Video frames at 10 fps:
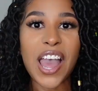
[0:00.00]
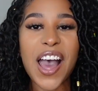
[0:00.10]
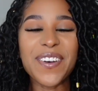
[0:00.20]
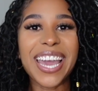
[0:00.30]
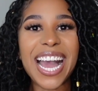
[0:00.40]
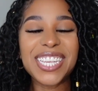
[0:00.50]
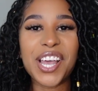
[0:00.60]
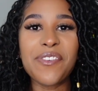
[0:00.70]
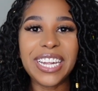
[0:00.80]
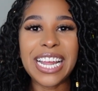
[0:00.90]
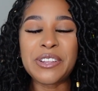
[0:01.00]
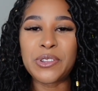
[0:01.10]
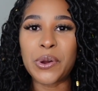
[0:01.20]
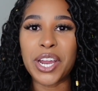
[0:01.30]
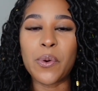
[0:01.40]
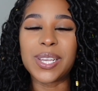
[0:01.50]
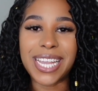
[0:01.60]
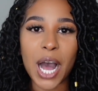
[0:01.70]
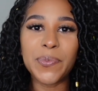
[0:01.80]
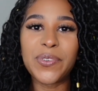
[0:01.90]
Okay guys, so hopefully that tutorial was
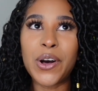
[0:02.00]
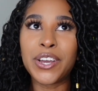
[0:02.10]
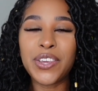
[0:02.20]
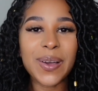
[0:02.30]
helpful.